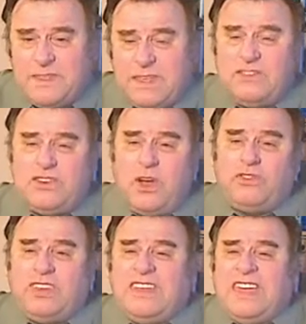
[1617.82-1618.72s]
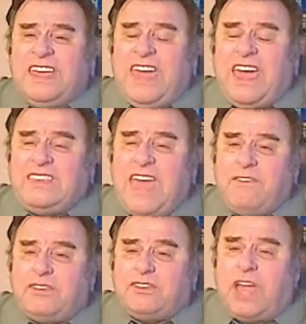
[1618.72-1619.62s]
It shows King
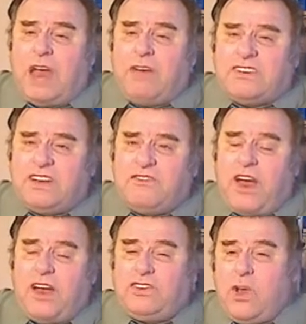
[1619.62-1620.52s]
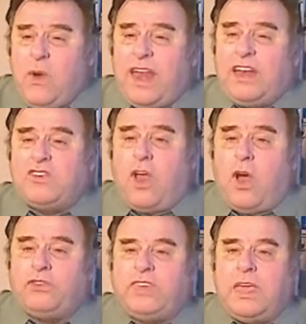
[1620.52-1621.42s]
David's courage and virtue, and it
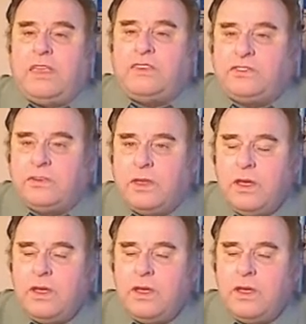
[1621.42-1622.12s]
shows his